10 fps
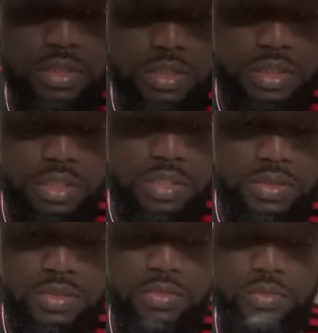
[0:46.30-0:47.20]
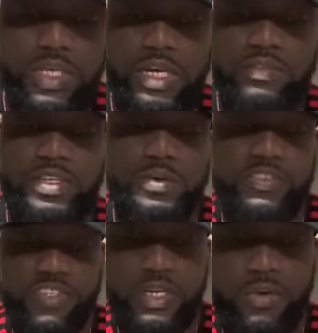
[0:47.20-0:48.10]
Yeah. We now have to
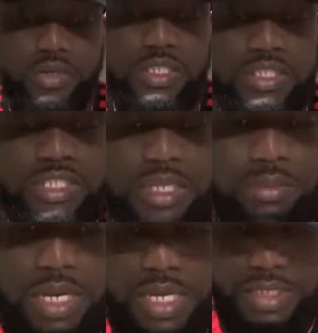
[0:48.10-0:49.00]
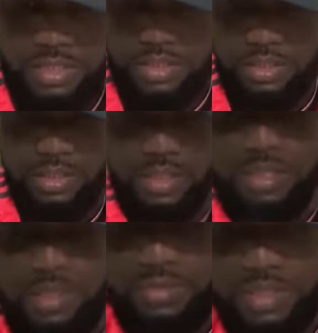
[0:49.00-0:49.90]
fit around a table and
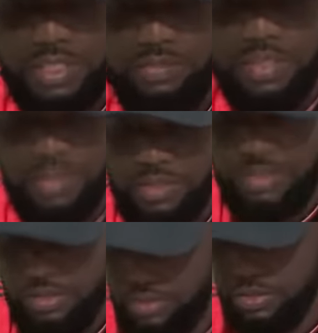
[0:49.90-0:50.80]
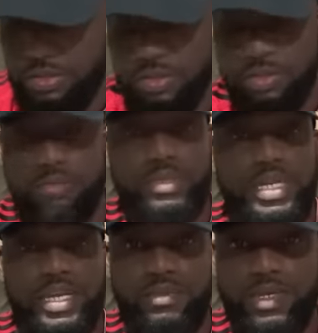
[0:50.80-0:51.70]
whatever. But
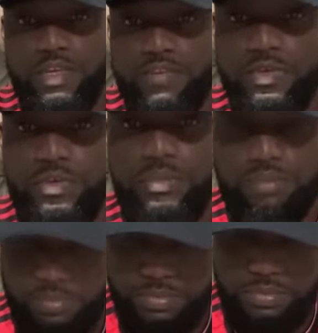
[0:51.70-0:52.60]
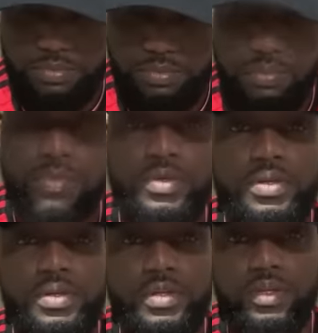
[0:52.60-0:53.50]
then I'm living room.
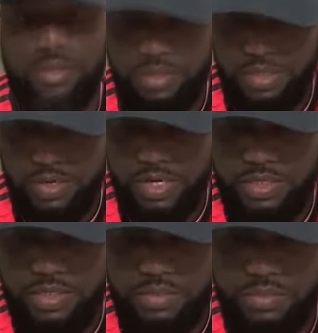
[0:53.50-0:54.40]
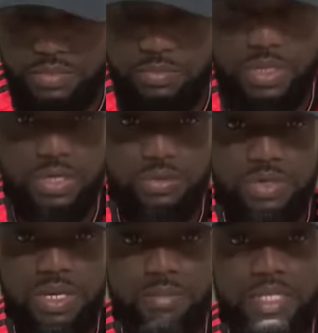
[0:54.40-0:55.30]
Alright? I'm
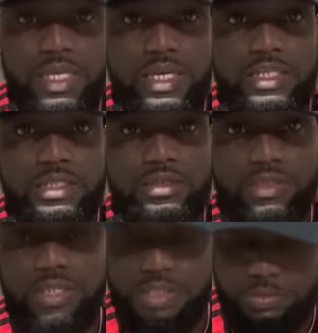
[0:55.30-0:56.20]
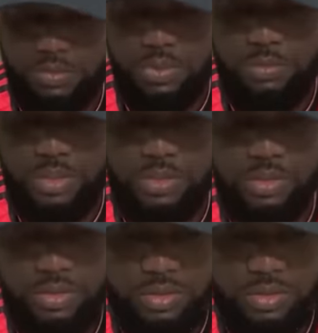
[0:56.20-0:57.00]
going to have better lighting tonight. So I'm coming, so.